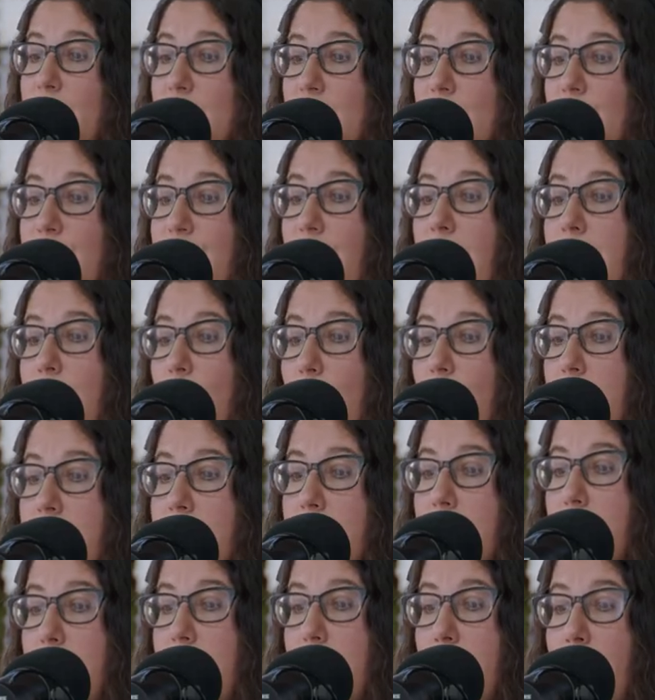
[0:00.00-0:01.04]
was a fun one
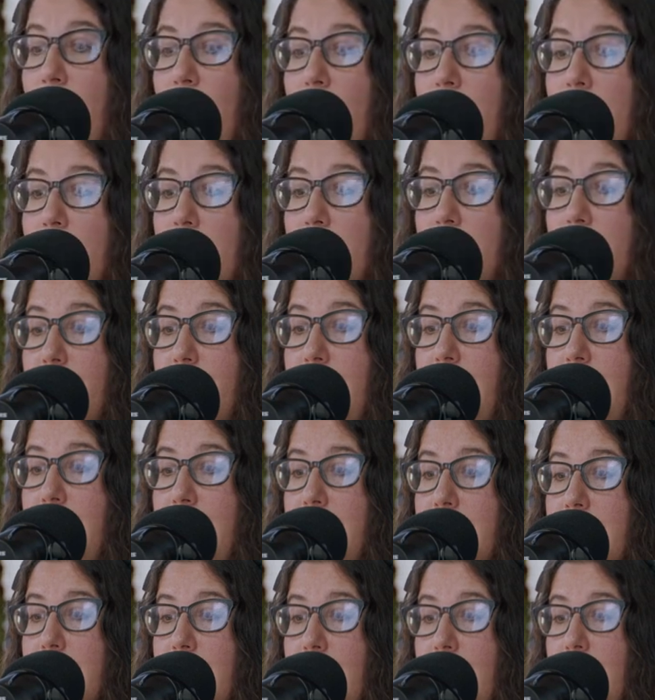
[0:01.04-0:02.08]
to be a part of.
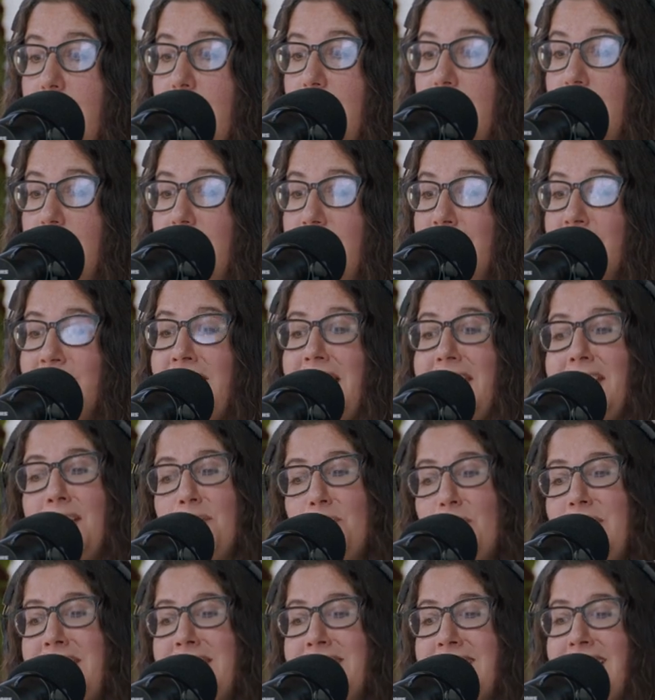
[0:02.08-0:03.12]
And uh,
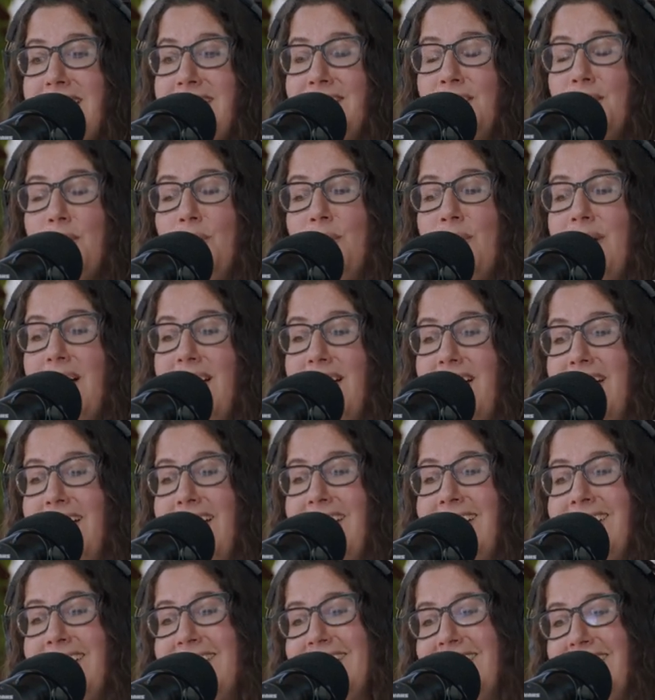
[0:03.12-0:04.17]
Diane Wiest, you know,
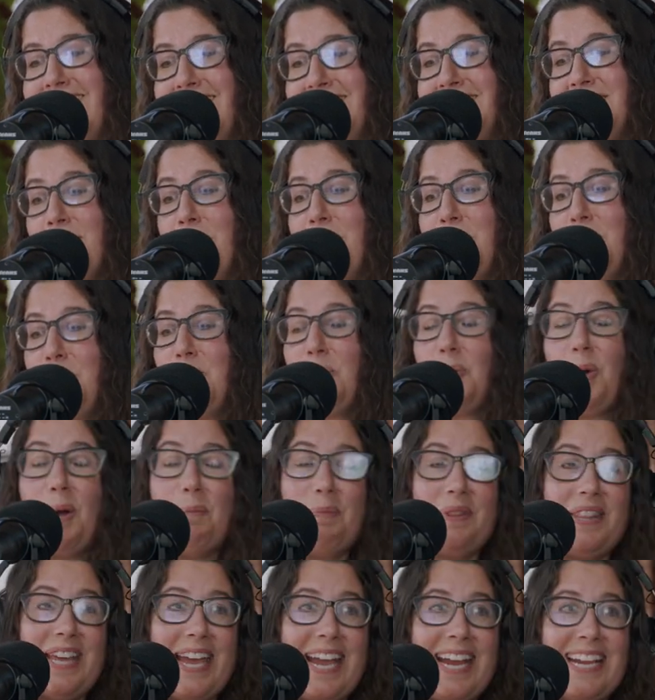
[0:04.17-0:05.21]
as someone who grew
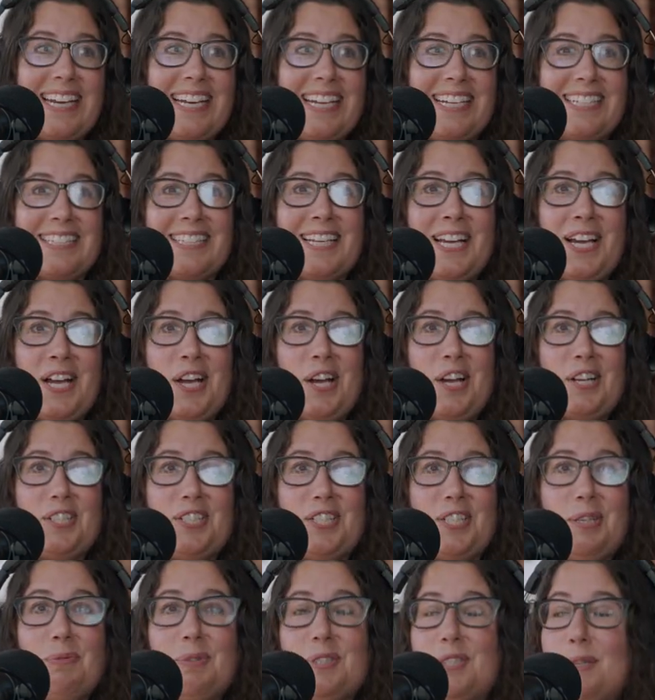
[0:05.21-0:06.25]
up in the 80s,
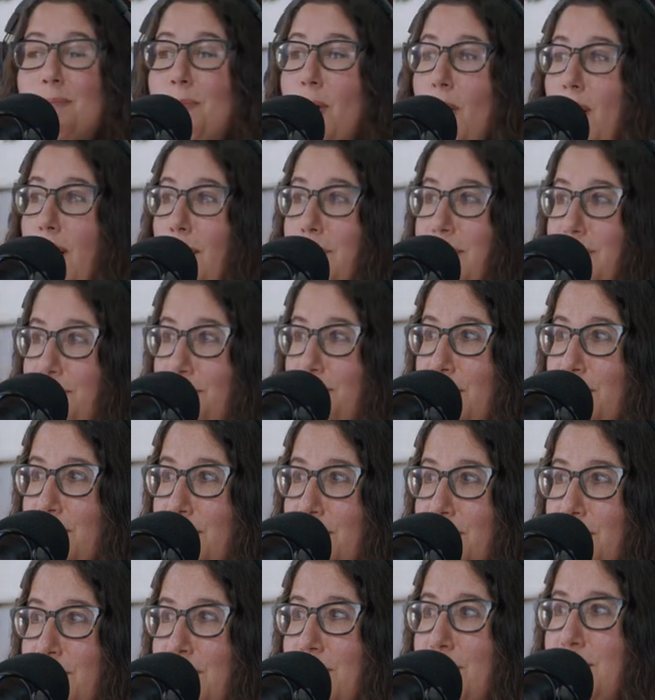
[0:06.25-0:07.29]
she was the mom in
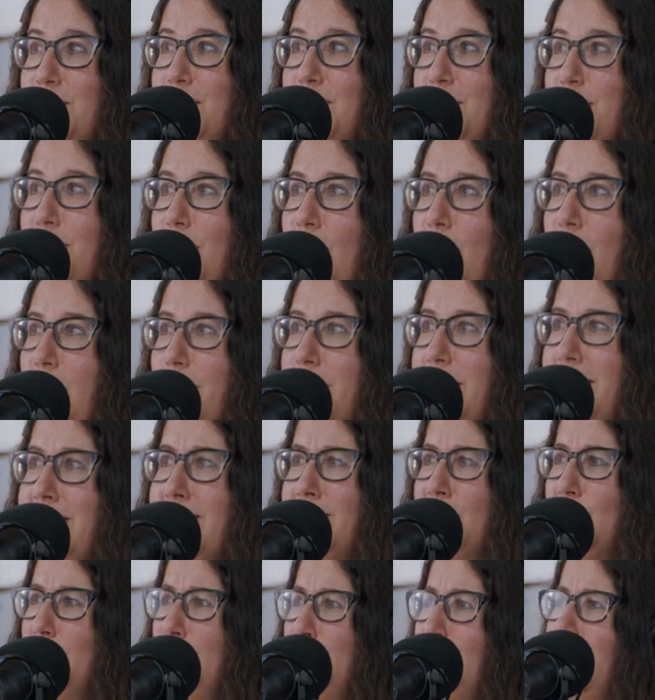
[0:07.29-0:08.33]
Footloose. She was the mom in
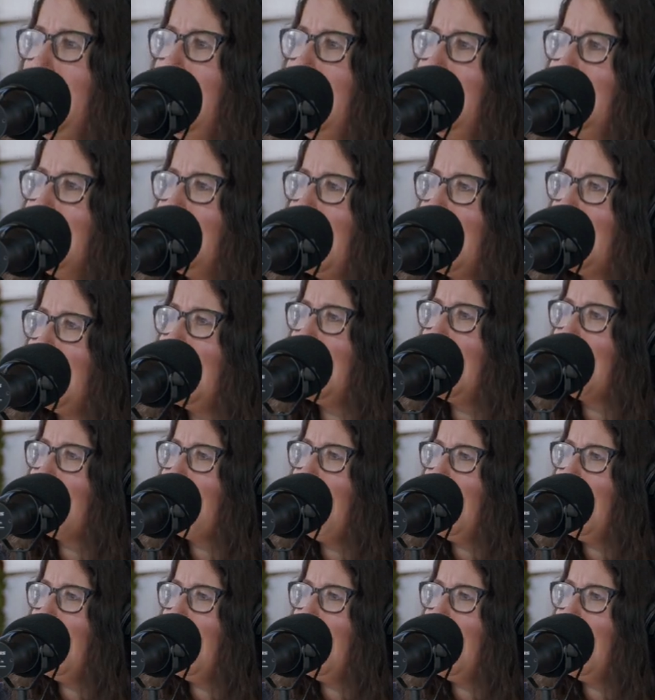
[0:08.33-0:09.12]
Goonies, I think,